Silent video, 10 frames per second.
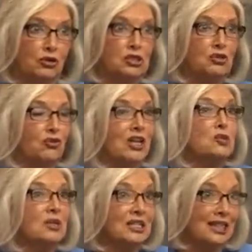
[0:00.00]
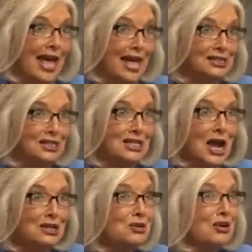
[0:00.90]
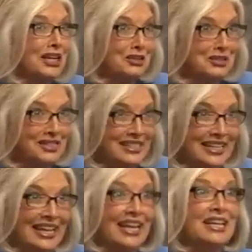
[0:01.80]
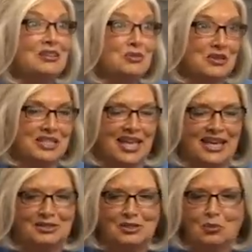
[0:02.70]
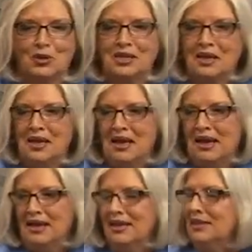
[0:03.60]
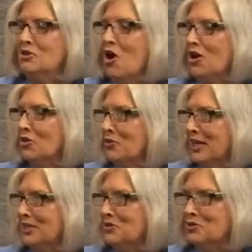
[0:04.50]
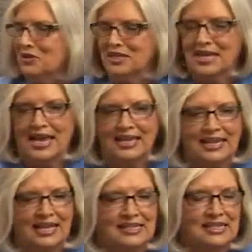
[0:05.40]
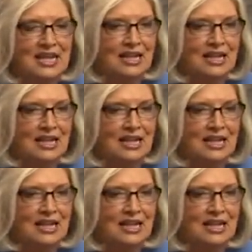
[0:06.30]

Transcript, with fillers: first freshman class, the ninth graders in Northgate. So we uh, inaugurated Northgate as